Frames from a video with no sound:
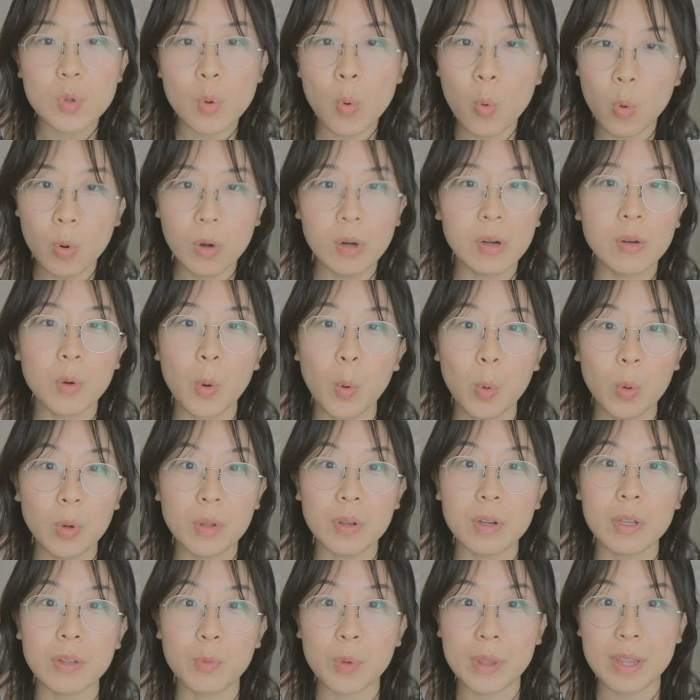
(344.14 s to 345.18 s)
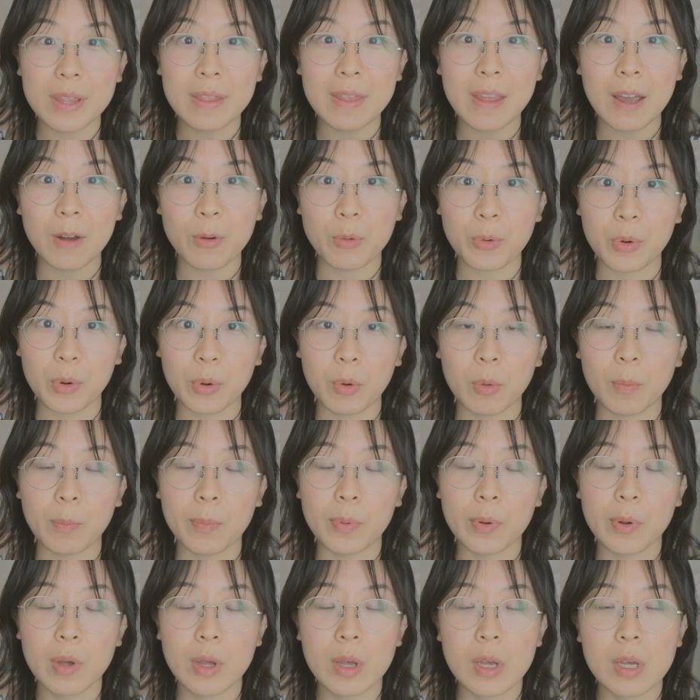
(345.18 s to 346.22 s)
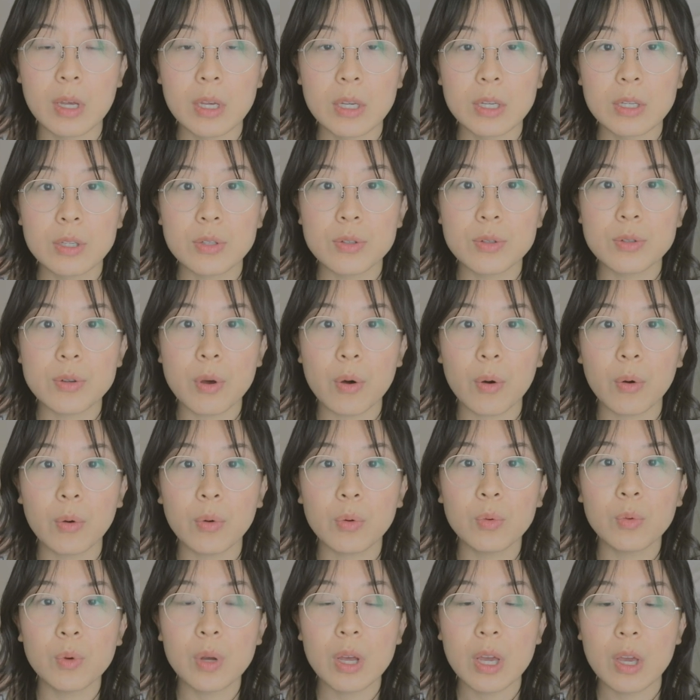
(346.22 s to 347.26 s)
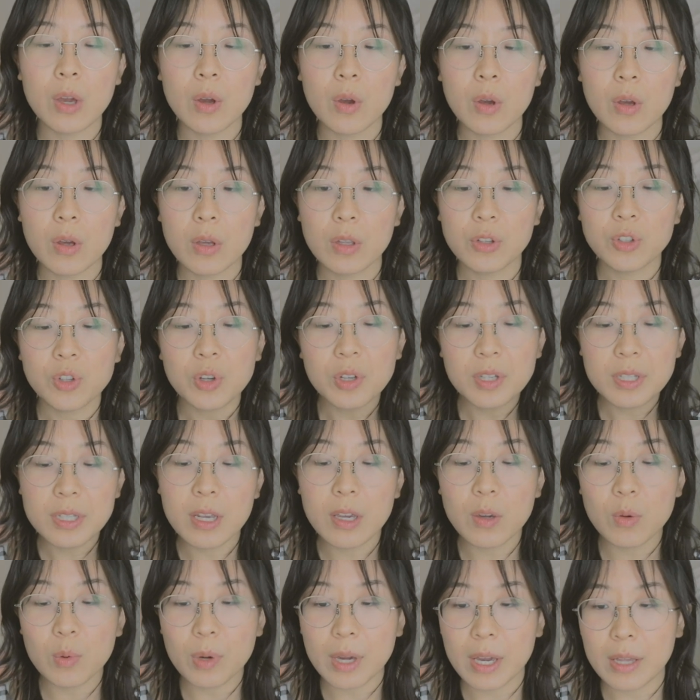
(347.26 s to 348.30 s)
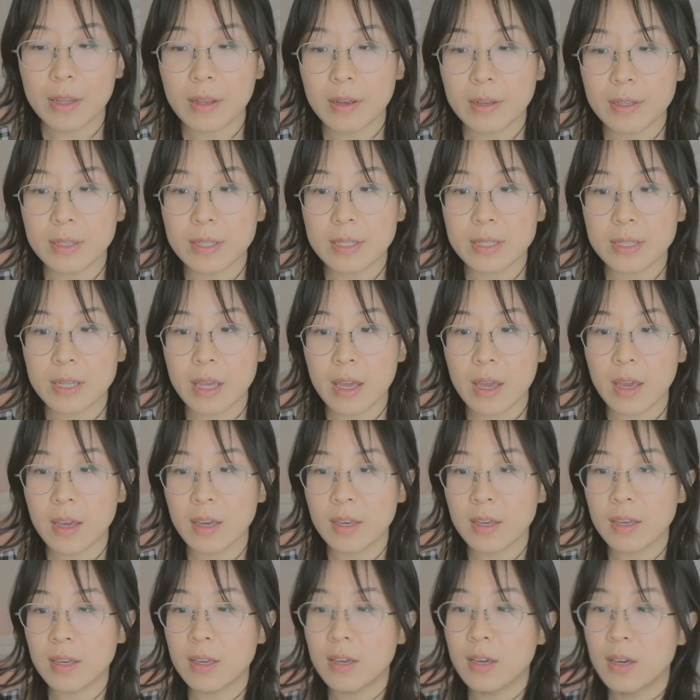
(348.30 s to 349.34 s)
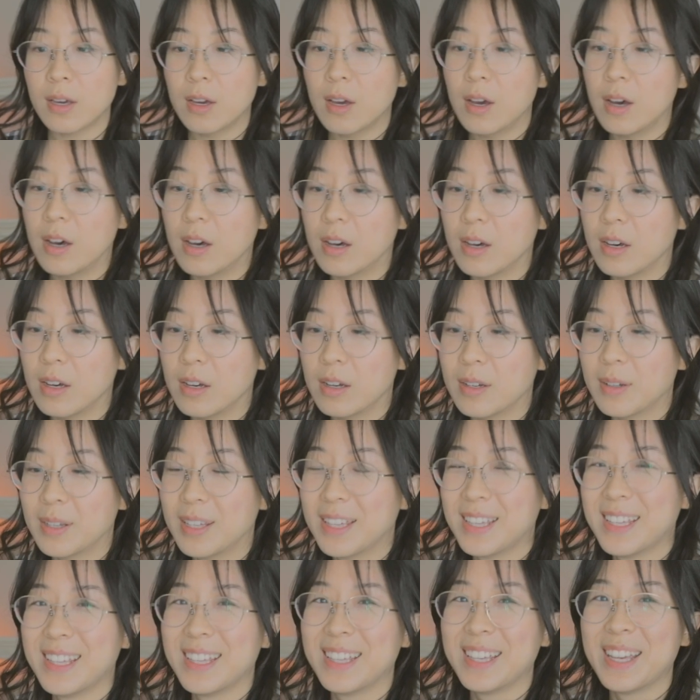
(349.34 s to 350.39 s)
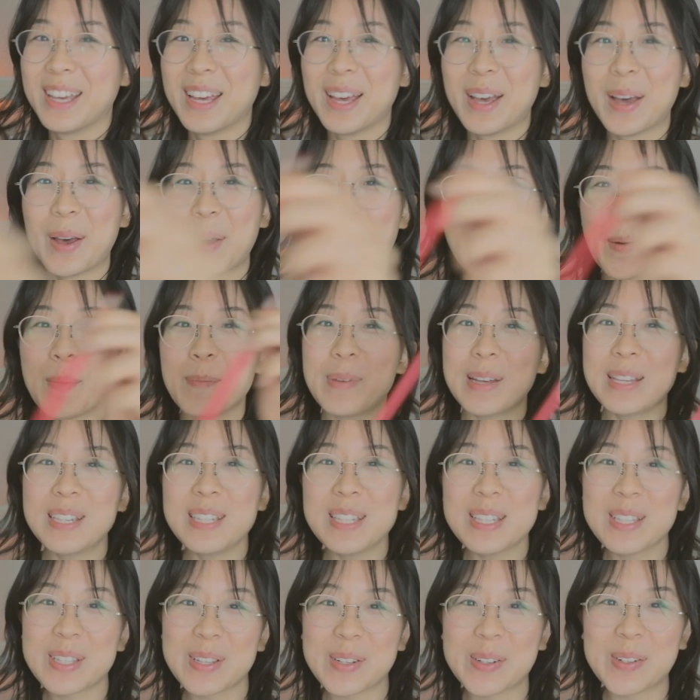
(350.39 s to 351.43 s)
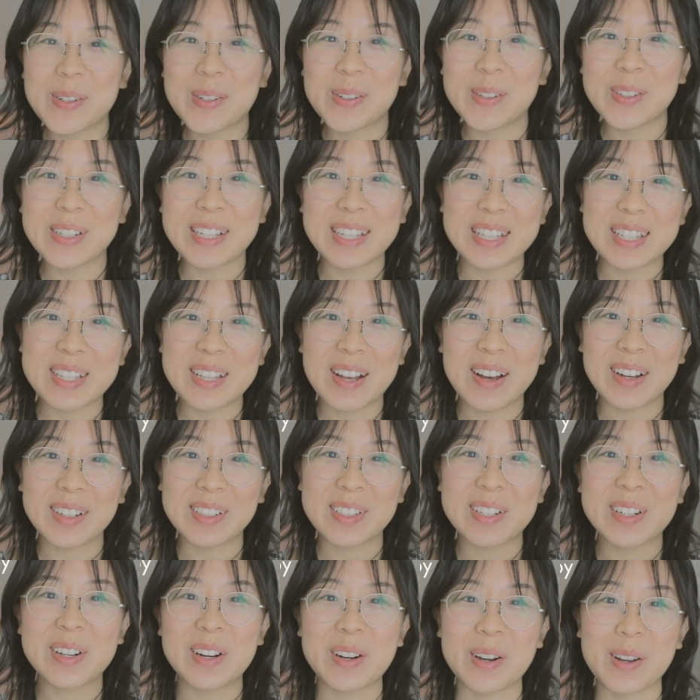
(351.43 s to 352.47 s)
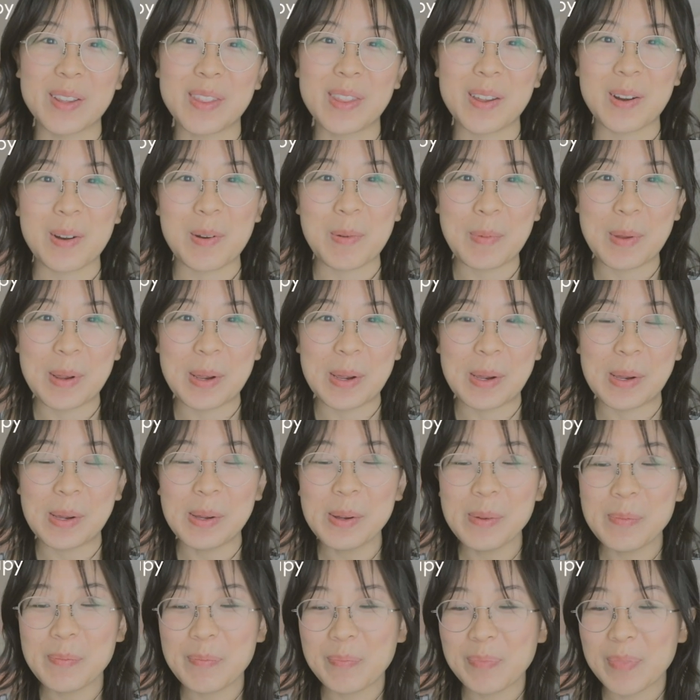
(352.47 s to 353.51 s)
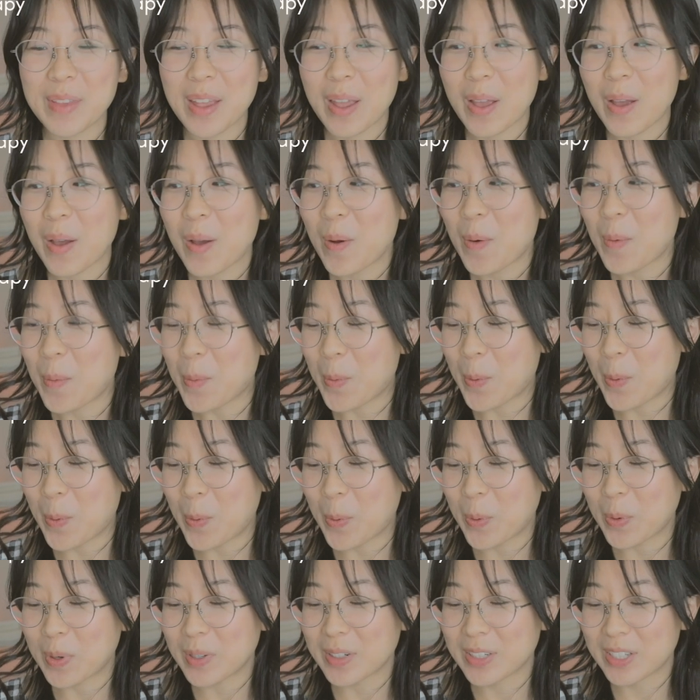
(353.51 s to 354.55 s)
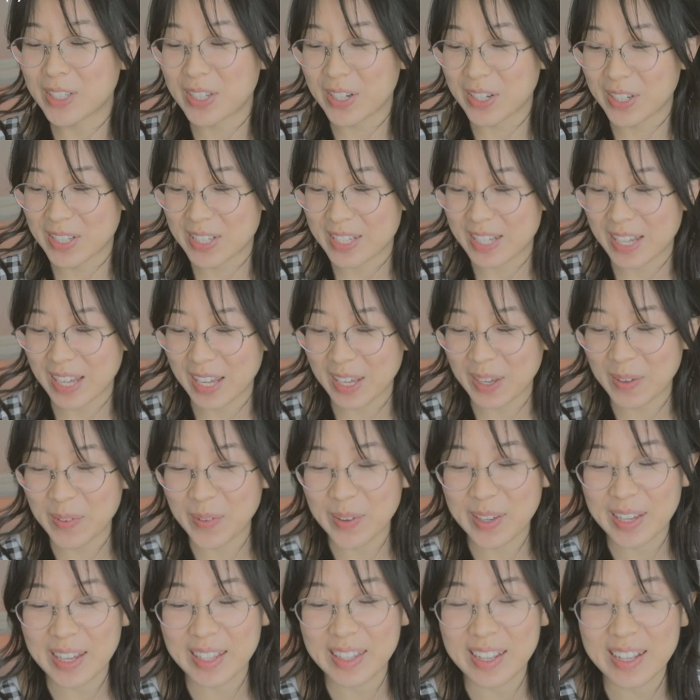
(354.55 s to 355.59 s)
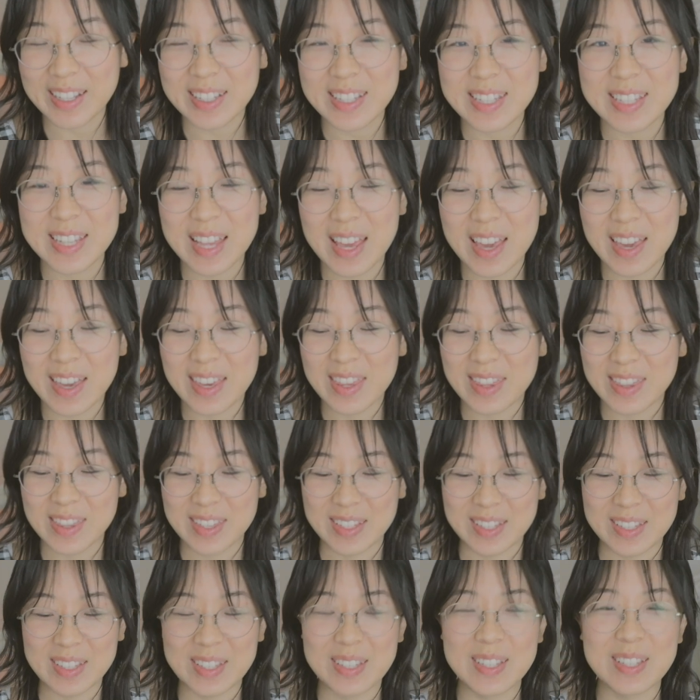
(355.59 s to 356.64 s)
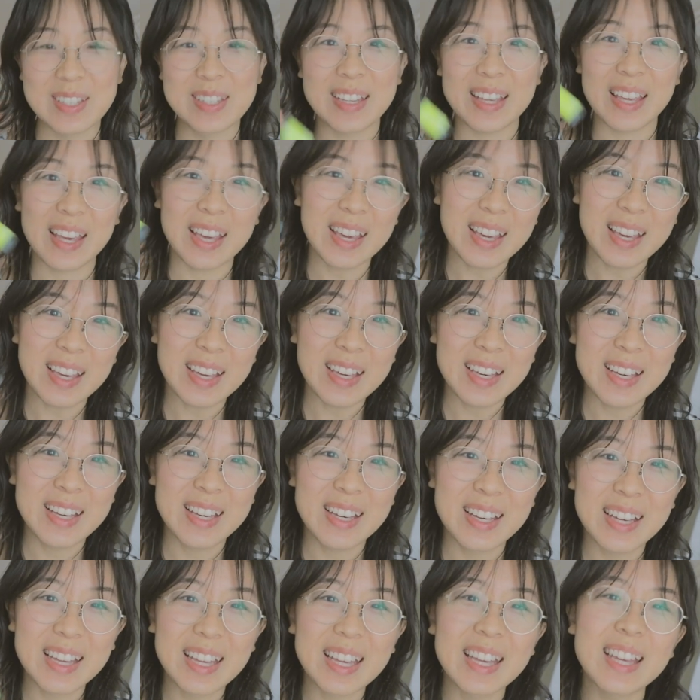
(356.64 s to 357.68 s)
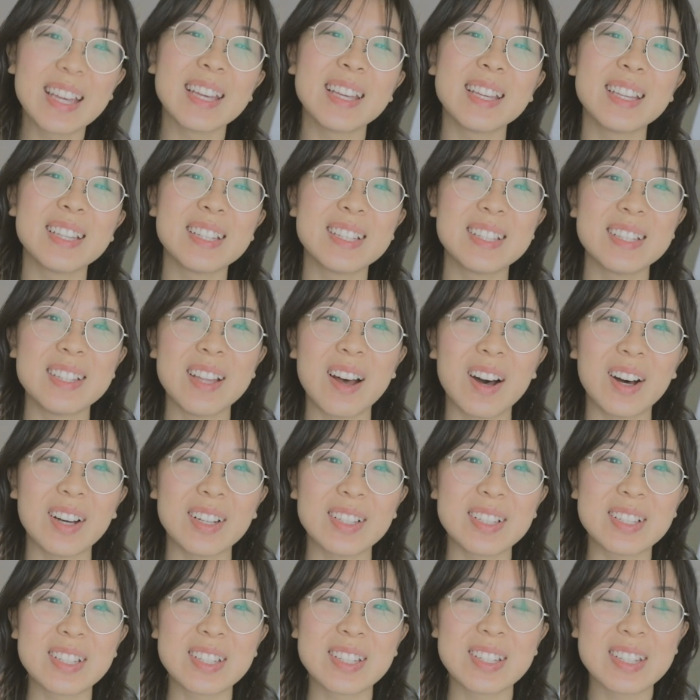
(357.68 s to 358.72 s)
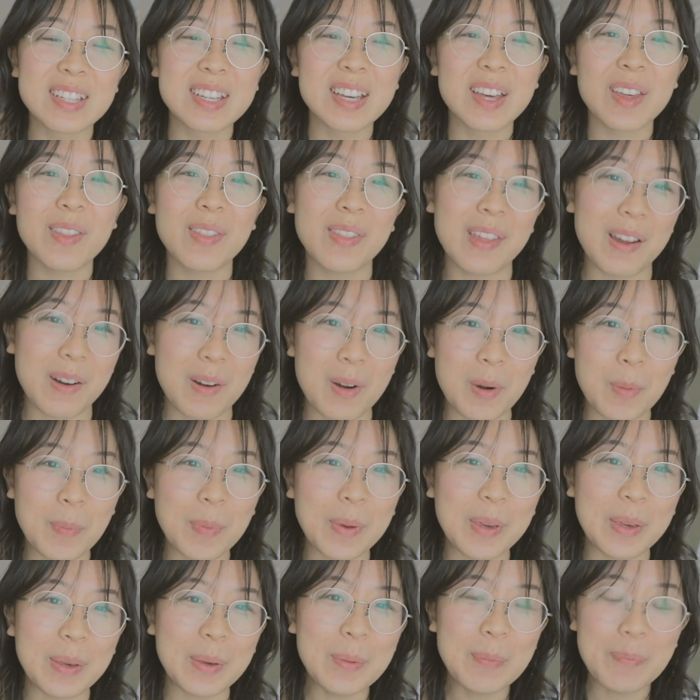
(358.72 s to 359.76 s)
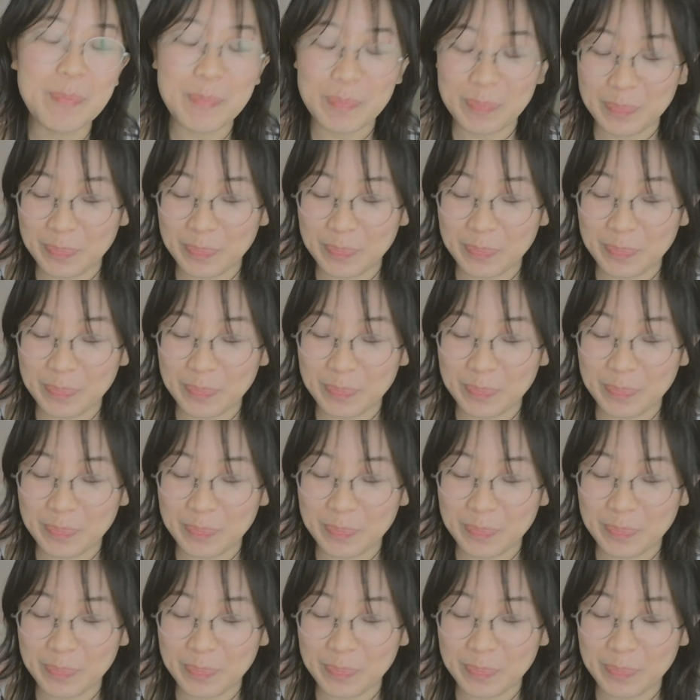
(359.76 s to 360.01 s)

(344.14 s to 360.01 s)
Or, or within that group. So just like we cannot say uh, pencil is not art therapy, or just like we cannot say this ink is not therapy.